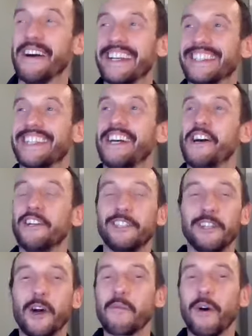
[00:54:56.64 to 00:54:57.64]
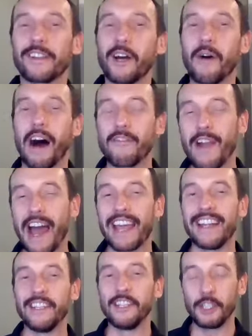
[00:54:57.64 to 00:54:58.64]
be amazing. Do you know what, though? I
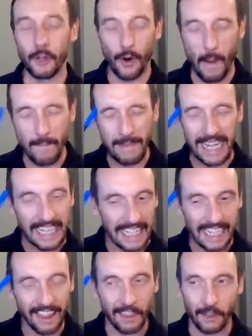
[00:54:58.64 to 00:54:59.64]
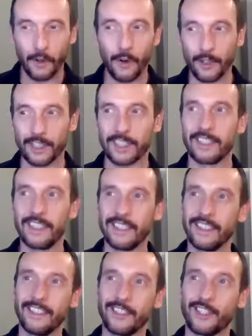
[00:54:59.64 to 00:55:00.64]
reckon your immediate thought
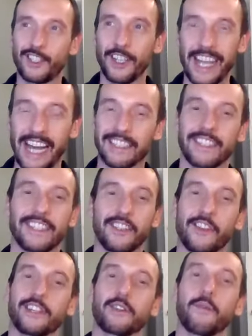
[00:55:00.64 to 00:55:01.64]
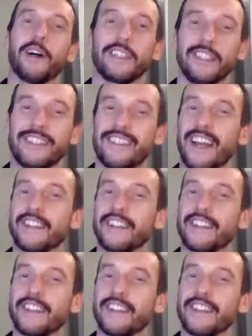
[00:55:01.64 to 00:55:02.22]
to the answer to this question